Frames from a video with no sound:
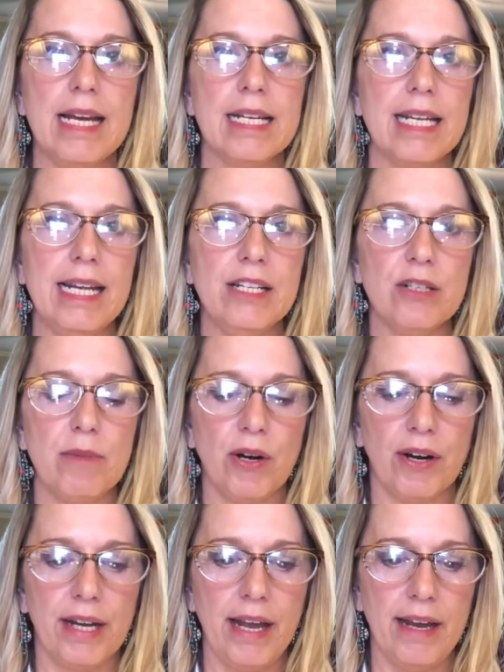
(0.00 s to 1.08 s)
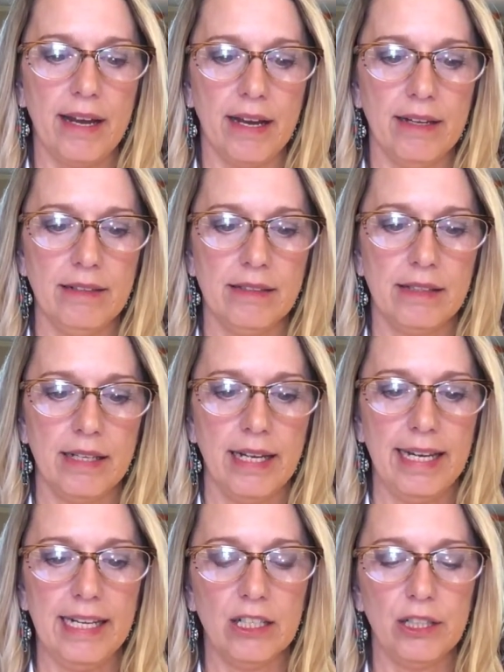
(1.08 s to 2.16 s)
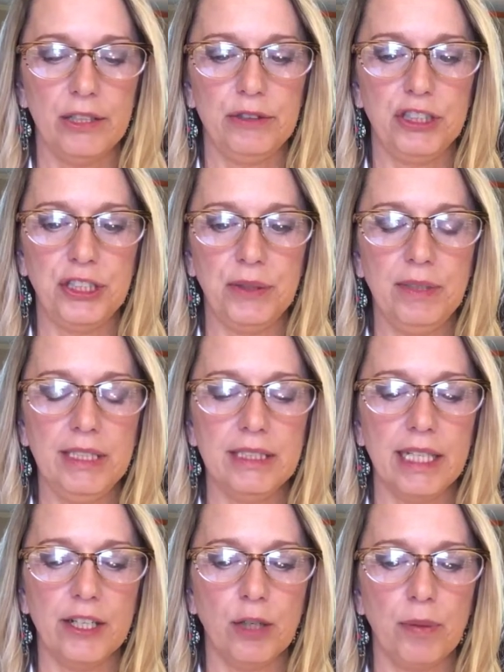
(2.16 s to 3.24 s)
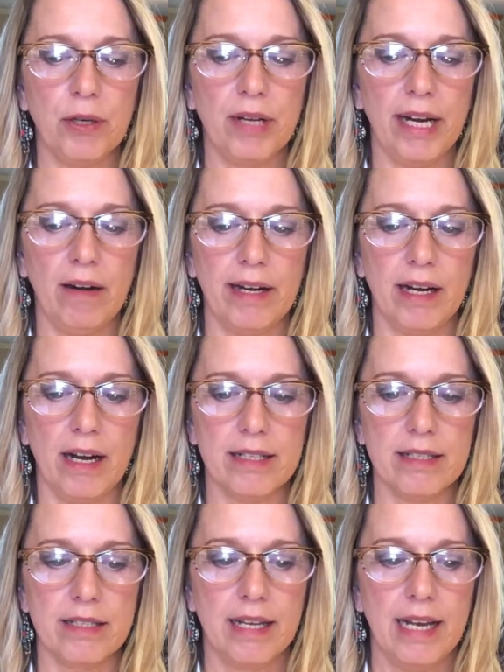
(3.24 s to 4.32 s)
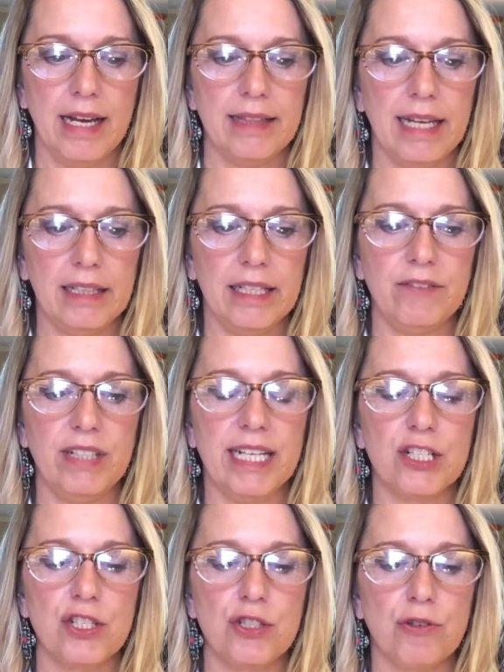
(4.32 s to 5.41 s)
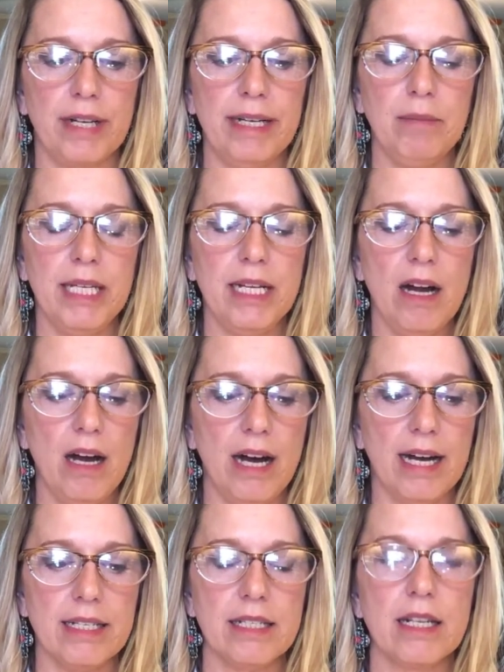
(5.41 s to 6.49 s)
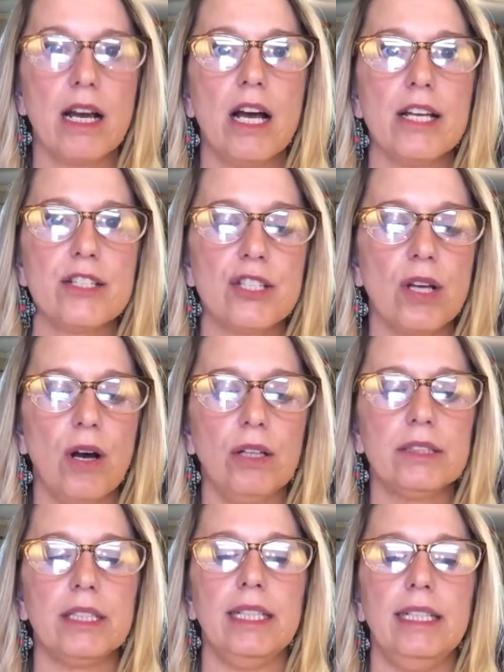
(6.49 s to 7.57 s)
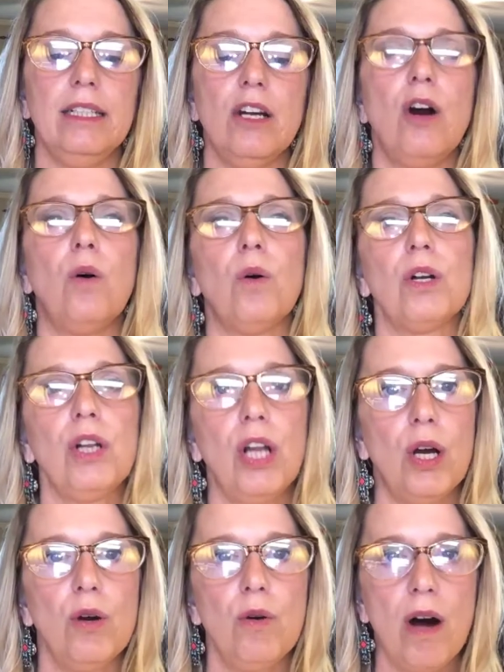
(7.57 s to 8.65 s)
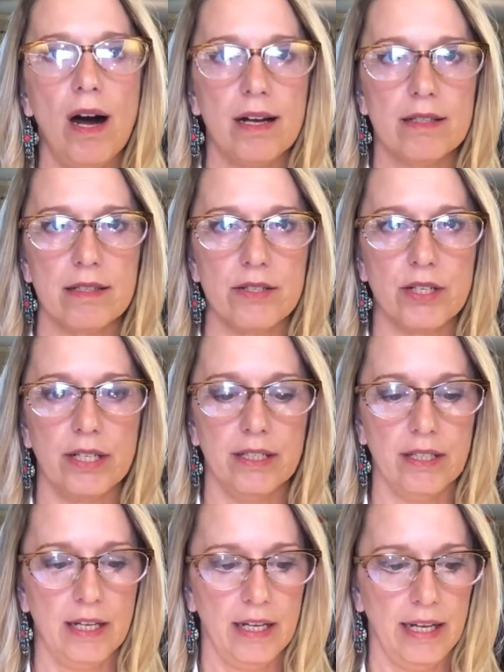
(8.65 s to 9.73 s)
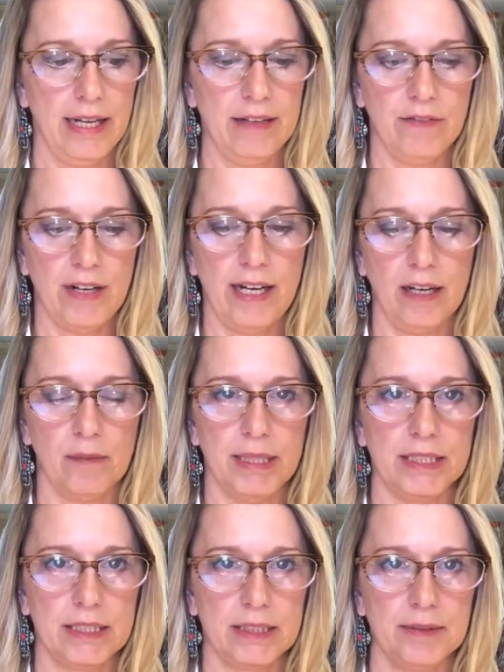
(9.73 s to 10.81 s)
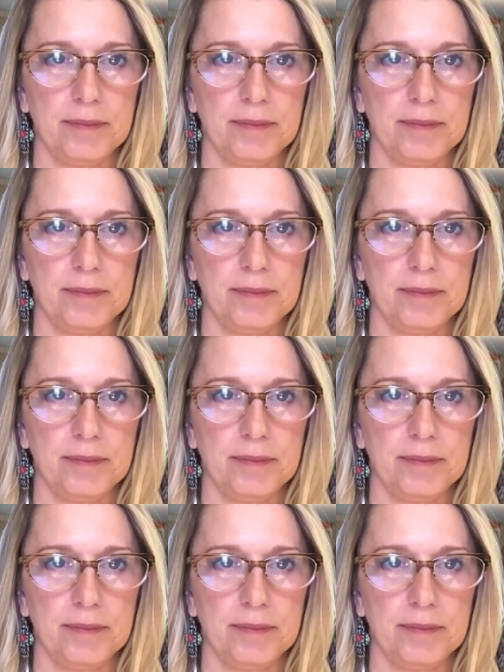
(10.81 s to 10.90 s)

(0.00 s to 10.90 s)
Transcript: Kingdom archaea includes unicellular prokaryotes that live in extremely hot, salty, or low oxygen environments.